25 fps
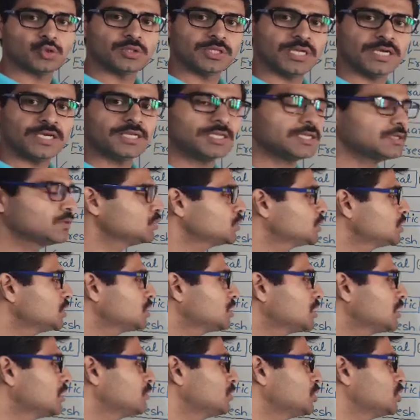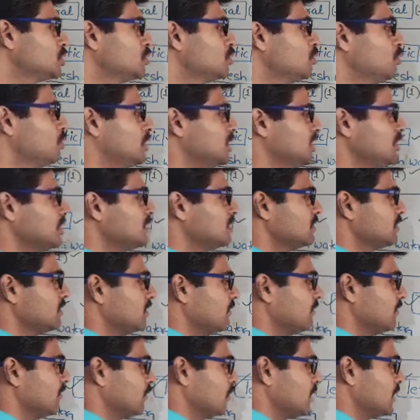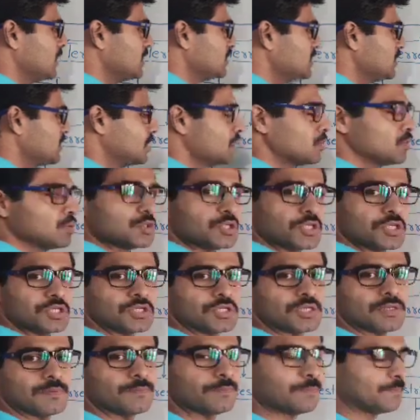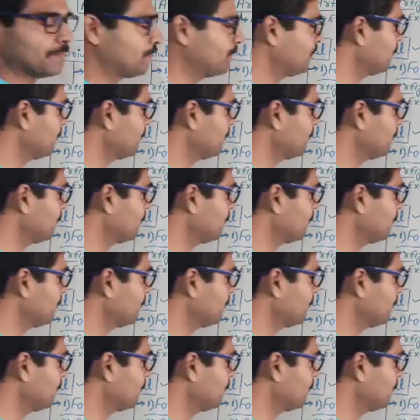That ecosystem is known as forest ecosystem.